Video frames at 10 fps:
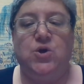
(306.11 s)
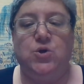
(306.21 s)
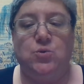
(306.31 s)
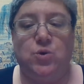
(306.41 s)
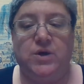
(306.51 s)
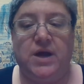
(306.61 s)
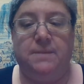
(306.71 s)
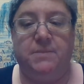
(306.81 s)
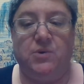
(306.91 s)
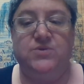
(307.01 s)
You look
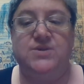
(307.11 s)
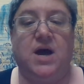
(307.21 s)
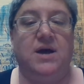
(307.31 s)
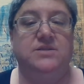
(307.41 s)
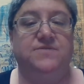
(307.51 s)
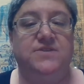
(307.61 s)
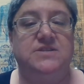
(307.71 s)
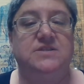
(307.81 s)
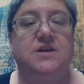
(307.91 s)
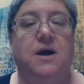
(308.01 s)
at both sides. If it's
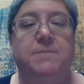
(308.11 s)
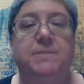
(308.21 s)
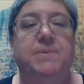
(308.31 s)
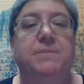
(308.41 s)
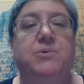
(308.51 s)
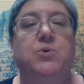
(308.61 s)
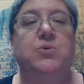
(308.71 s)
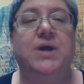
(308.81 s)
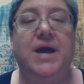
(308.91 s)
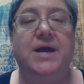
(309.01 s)
a topic people
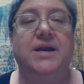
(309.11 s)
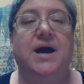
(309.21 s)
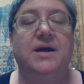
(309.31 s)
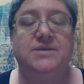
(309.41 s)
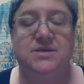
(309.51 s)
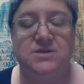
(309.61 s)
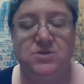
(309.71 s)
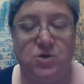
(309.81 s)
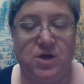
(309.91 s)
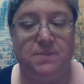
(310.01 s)
cannot
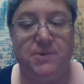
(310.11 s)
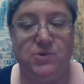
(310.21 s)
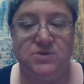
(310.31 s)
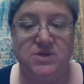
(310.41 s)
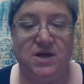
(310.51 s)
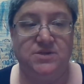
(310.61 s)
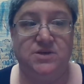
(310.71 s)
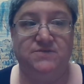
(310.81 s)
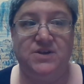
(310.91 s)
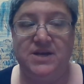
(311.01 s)
look at both sides
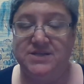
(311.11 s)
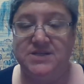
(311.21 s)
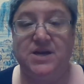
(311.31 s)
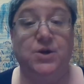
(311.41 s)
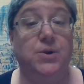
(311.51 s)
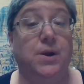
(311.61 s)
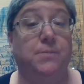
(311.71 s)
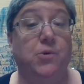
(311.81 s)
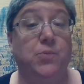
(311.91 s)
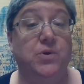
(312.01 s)
of, then that's not an
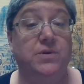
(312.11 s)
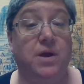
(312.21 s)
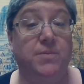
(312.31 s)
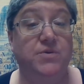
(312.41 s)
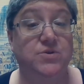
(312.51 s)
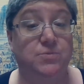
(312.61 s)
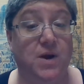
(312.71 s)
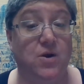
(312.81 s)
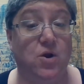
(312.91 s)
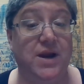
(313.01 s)
appropriate topic to
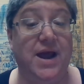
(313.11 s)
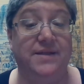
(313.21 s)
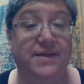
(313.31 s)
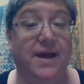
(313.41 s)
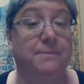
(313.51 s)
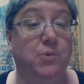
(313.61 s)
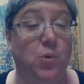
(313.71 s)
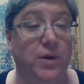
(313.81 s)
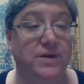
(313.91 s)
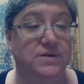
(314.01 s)
write on at that
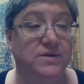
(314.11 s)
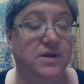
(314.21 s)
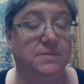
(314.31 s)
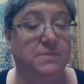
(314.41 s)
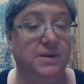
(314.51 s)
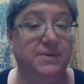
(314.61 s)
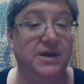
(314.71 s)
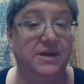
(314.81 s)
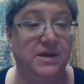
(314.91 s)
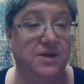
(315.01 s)
point. Maybe
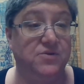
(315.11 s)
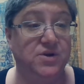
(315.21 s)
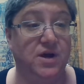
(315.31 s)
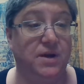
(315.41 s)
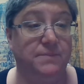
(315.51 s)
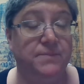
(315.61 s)
at another time.